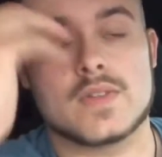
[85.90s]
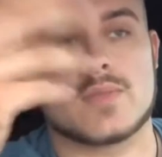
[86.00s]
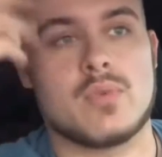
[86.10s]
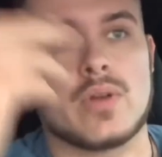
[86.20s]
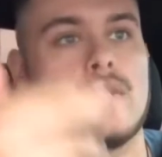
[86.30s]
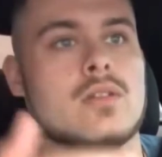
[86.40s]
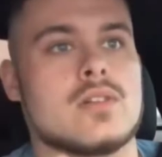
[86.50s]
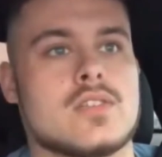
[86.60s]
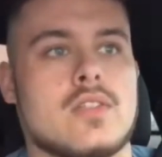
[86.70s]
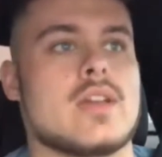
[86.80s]
spoil
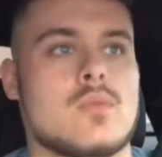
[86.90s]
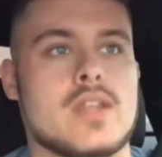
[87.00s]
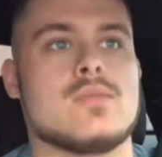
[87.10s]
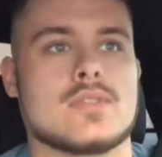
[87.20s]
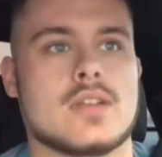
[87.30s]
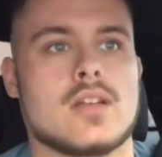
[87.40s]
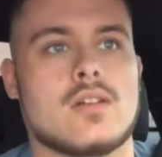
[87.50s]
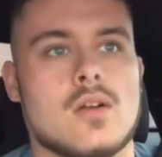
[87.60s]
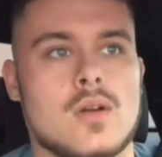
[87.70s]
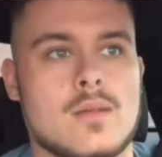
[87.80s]
alert to like when he was going to
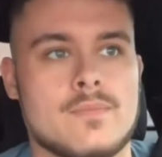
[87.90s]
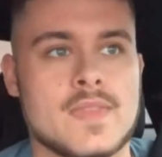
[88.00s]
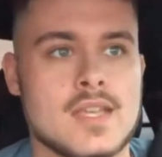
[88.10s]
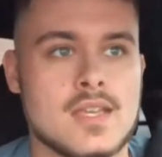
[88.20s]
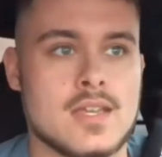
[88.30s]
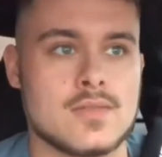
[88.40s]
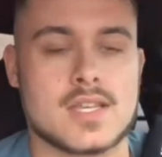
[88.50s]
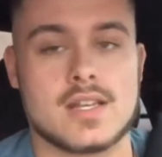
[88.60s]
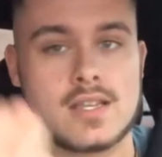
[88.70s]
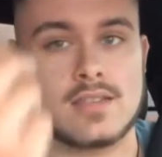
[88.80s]
grow up. He was
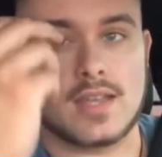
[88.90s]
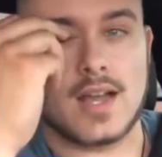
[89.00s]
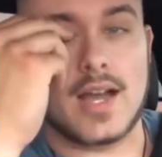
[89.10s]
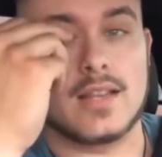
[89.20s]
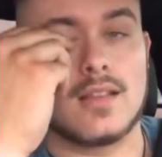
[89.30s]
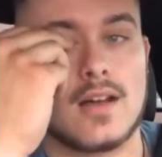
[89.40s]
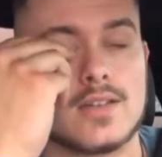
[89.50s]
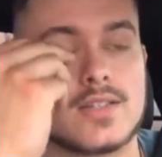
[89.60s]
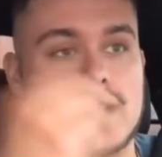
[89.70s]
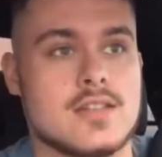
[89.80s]
going to get the eye
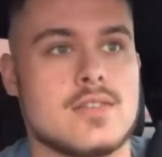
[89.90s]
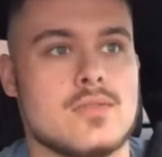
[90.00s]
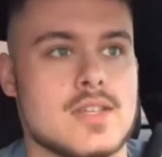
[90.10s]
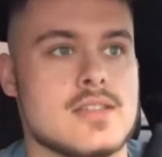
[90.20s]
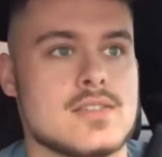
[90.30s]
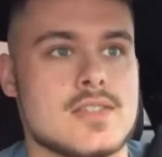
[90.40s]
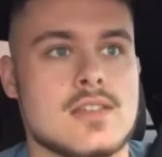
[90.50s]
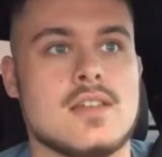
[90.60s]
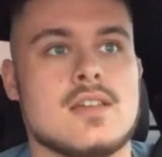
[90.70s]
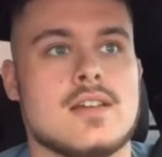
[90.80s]
lodged into his
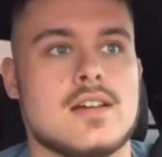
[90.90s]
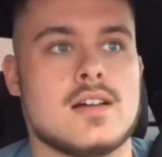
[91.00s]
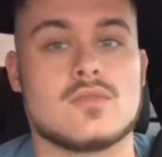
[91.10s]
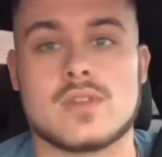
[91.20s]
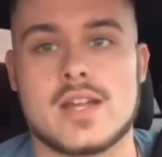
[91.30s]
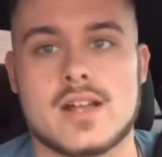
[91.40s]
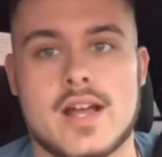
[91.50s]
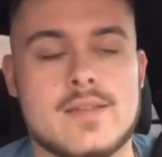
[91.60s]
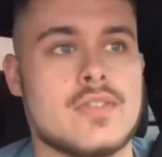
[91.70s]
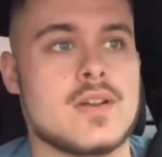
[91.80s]
right
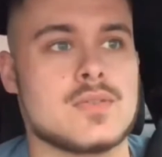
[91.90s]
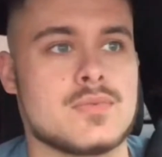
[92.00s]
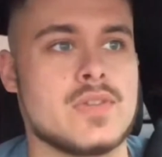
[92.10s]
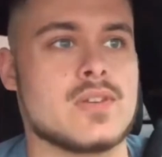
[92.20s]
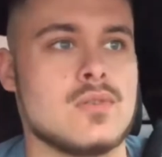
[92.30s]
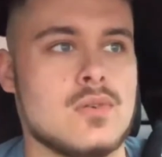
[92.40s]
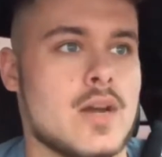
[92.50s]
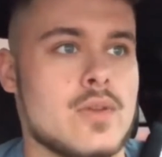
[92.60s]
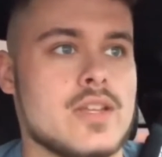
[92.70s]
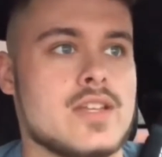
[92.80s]
eye. I thought it was really cool.
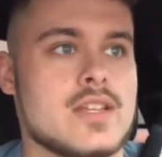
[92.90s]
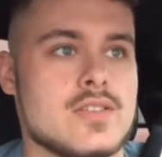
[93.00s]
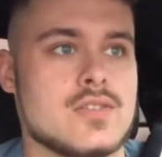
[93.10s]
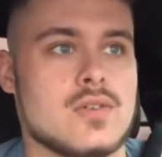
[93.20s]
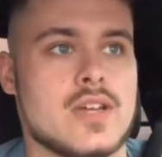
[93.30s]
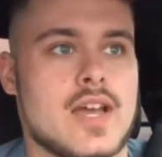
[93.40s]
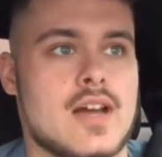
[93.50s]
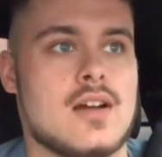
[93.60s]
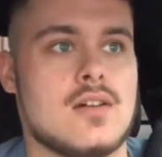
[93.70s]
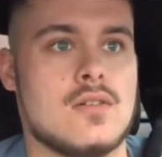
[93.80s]
I really did enjoy
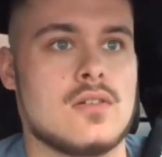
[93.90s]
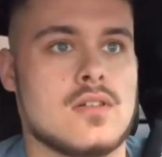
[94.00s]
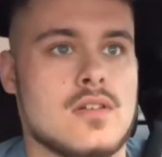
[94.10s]
how